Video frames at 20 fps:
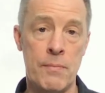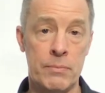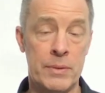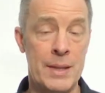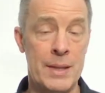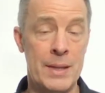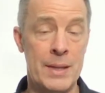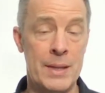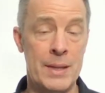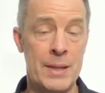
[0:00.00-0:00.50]

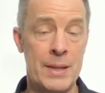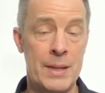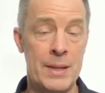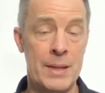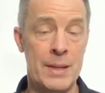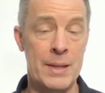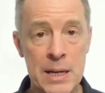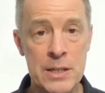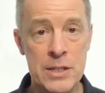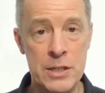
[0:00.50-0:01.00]
That might
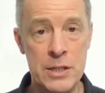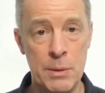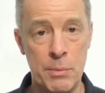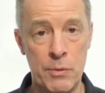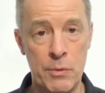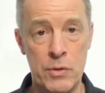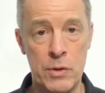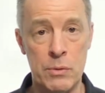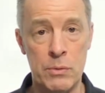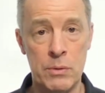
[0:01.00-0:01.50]
amaze some
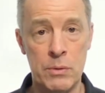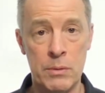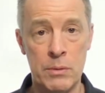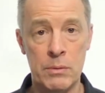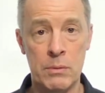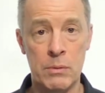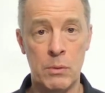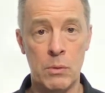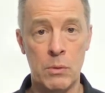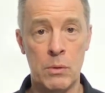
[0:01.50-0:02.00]
of you.
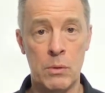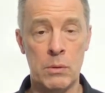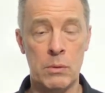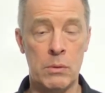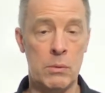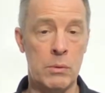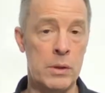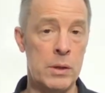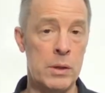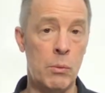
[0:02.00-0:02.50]

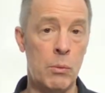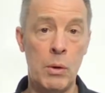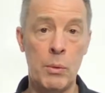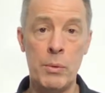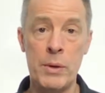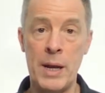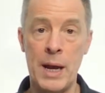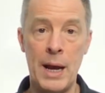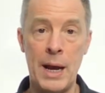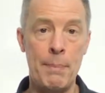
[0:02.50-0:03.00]
You know,
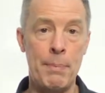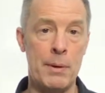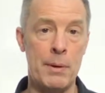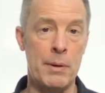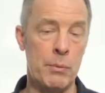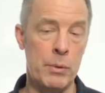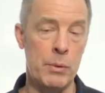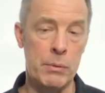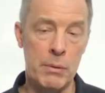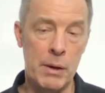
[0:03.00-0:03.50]
what would
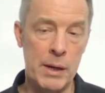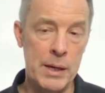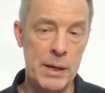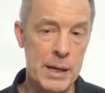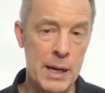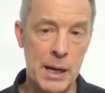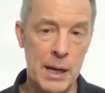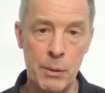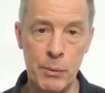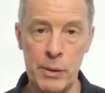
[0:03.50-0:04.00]
happen right
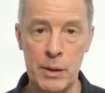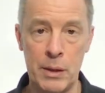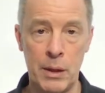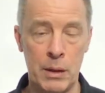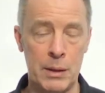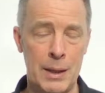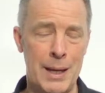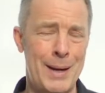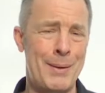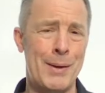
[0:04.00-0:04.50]
now? We
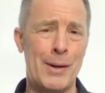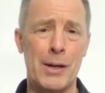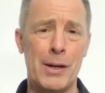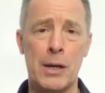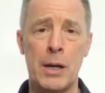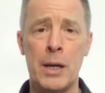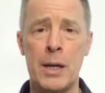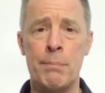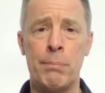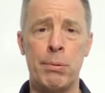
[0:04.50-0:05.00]
allow
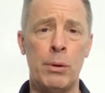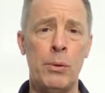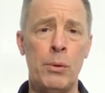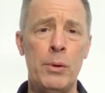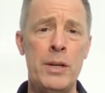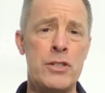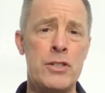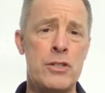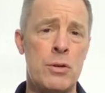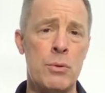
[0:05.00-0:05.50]
our
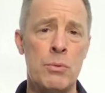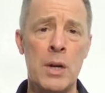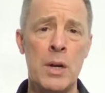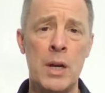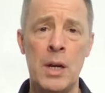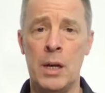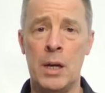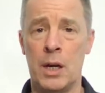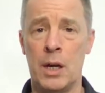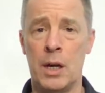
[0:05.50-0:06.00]
employees to
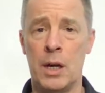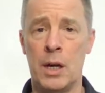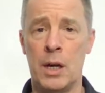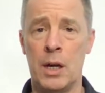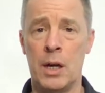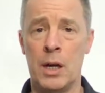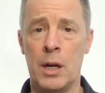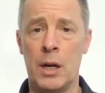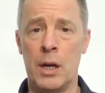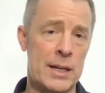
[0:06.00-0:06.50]

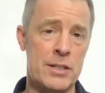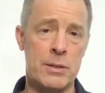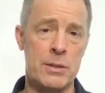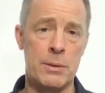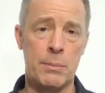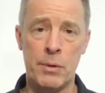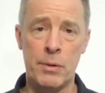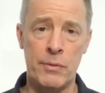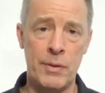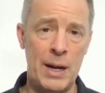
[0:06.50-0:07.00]
accrue X
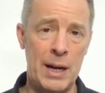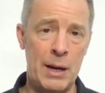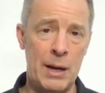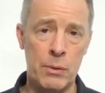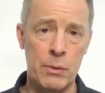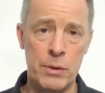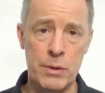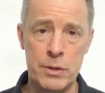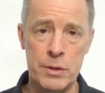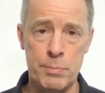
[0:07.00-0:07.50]
number of
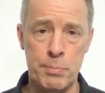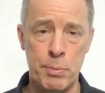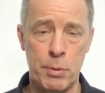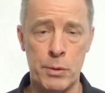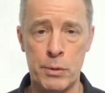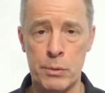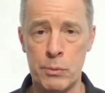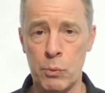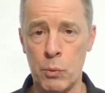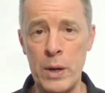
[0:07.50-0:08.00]
hours
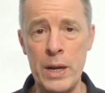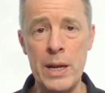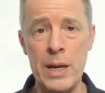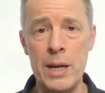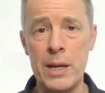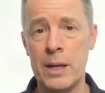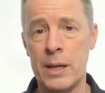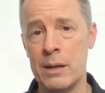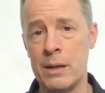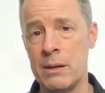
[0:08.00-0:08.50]
per
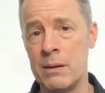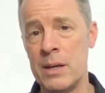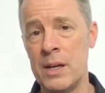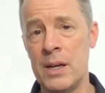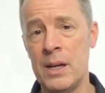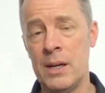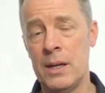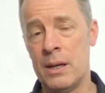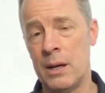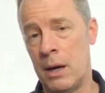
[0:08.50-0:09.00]
week and
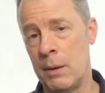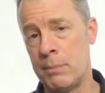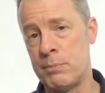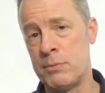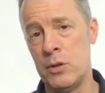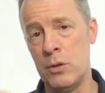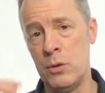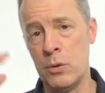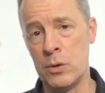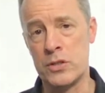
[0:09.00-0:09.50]
up
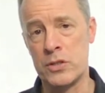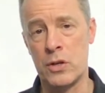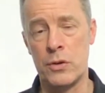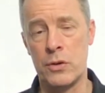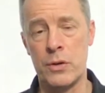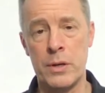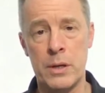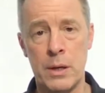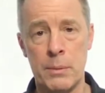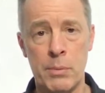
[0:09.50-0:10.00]
to a
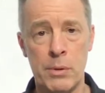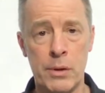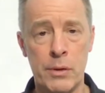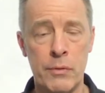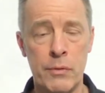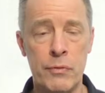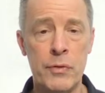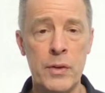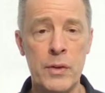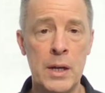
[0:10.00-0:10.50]
certain number
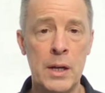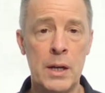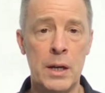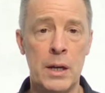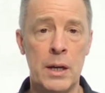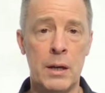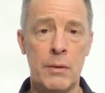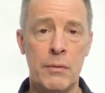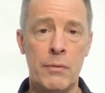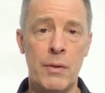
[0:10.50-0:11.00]
of
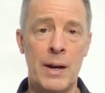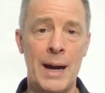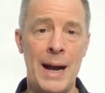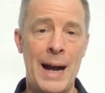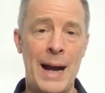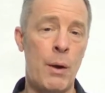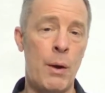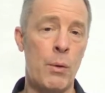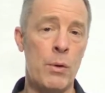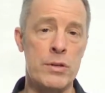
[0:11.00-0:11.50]

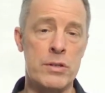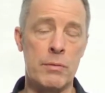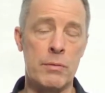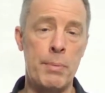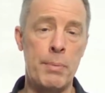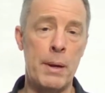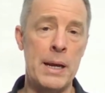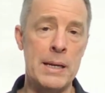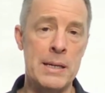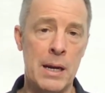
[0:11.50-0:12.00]
hours of
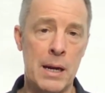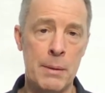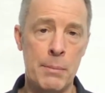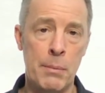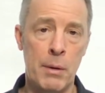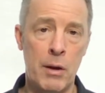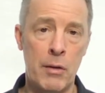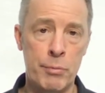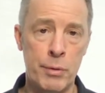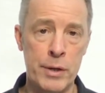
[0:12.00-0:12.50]
paid time
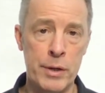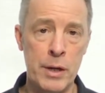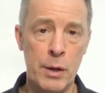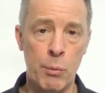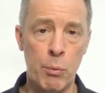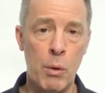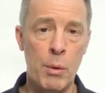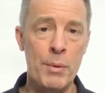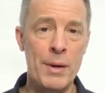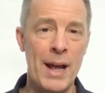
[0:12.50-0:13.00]
off per
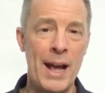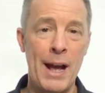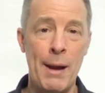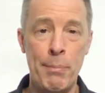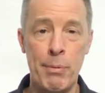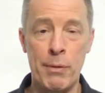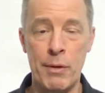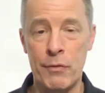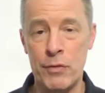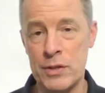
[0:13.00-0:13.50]
year. What would
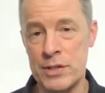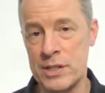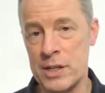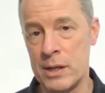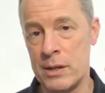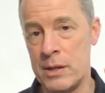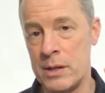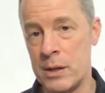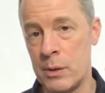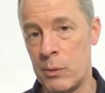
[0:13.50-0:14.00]
happen if you
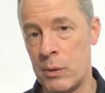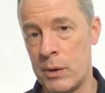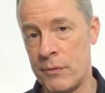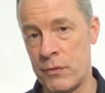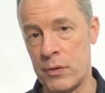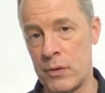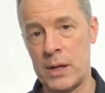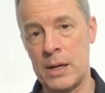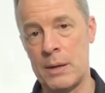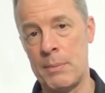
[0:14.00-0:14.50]
said, you know what,
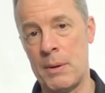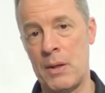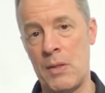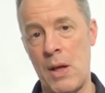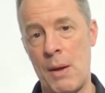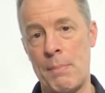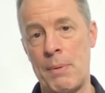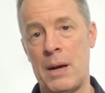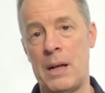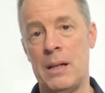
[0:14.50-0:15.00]
forget about
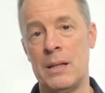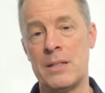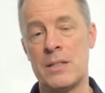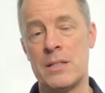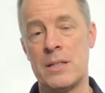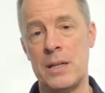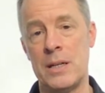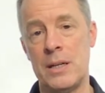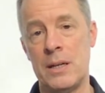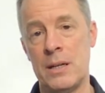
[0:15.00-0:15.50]
that
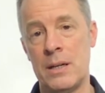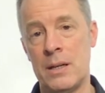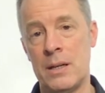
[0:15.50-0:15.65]
policy?